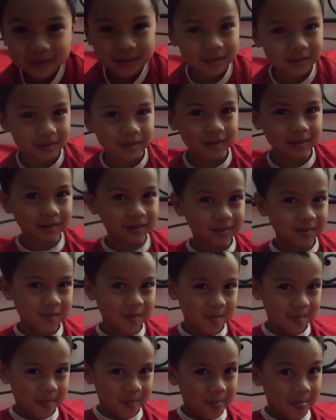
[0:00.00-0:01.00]
it snowing in
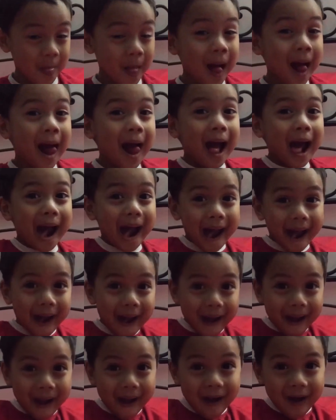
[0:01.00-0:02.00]
Neptune? And why
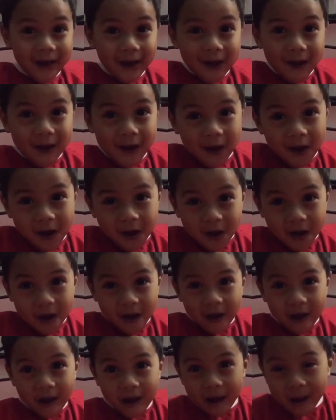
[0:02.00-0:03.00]
is it cold there?
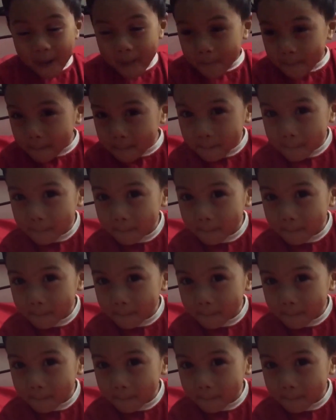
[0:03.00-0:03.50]
Um.